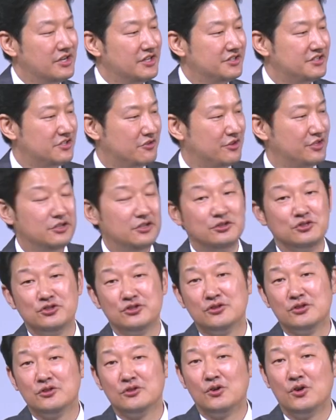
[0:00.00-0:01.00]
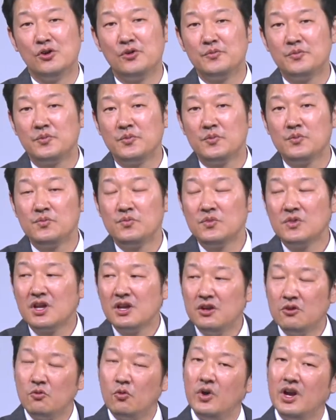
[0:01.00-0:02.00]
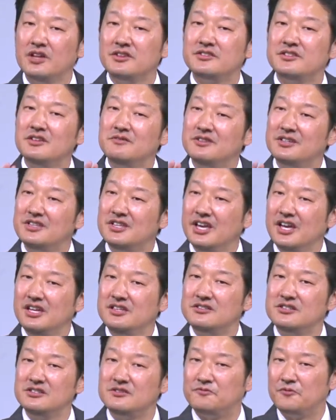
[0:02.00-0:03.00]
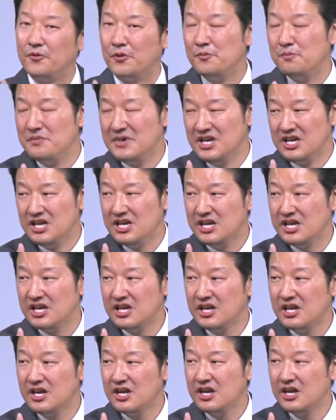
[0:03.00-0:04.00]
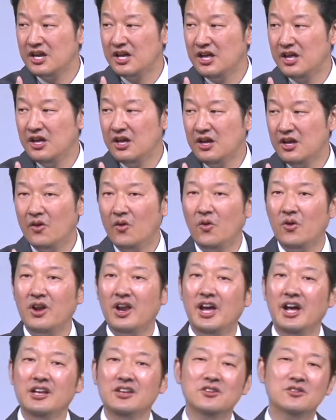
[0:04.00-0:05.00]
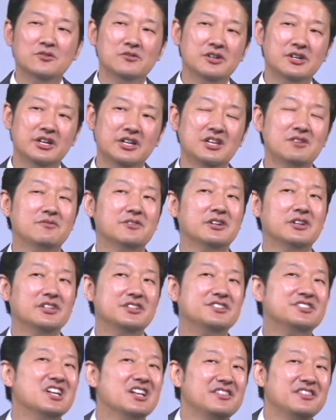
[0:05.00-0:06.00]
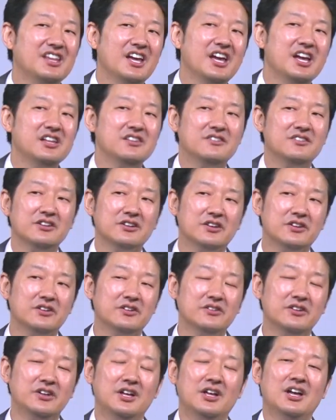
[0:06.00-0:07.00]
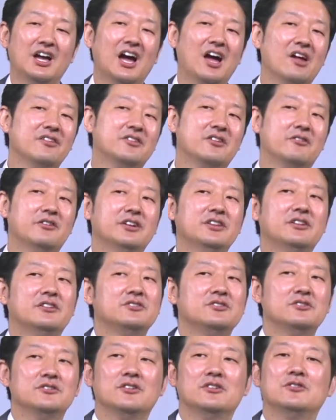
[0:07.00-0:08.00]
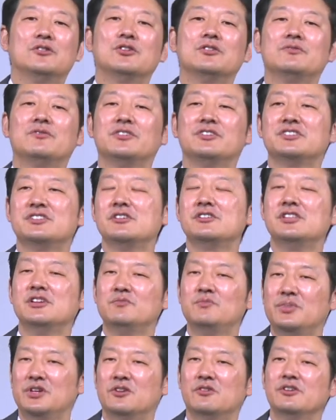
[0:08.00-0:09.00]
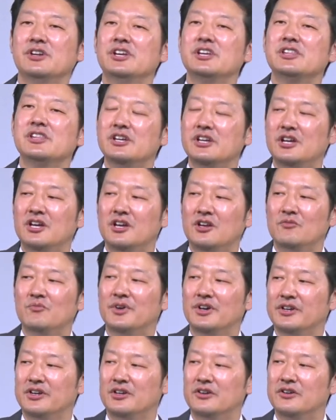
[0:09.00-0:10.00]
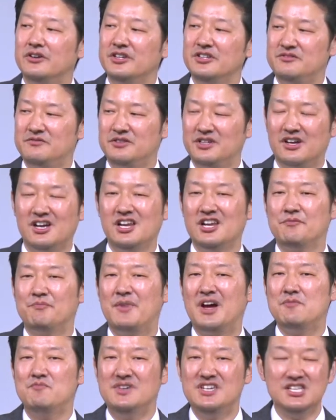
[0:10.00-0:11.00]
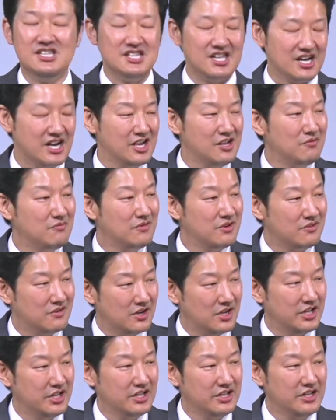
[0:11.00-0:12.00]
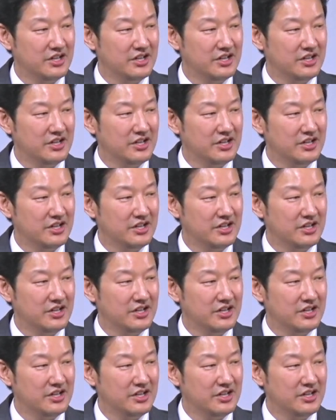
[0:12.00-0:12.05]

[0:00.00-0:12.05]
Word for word: to surrender to the Lord. Rest of the days is for me. Or like, even on Sundays, I'll surrender to the Lord for a certain period, but, I'm going to have my me time, right?